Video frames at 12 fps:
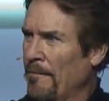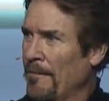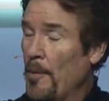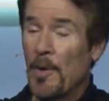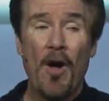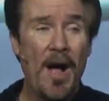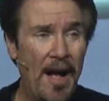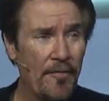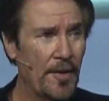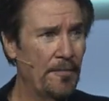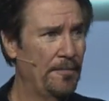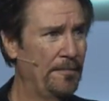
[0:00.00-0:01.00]
And we all have
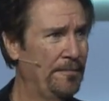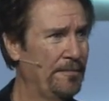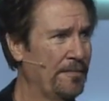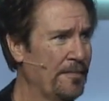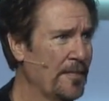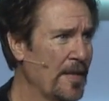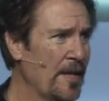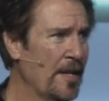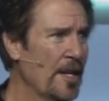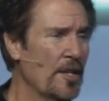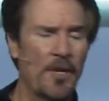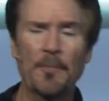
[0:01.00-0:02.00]
them.
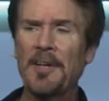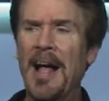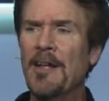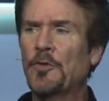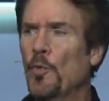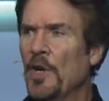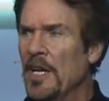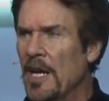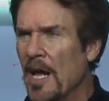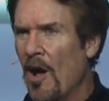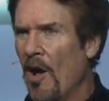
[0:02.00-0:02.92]
Sometimes we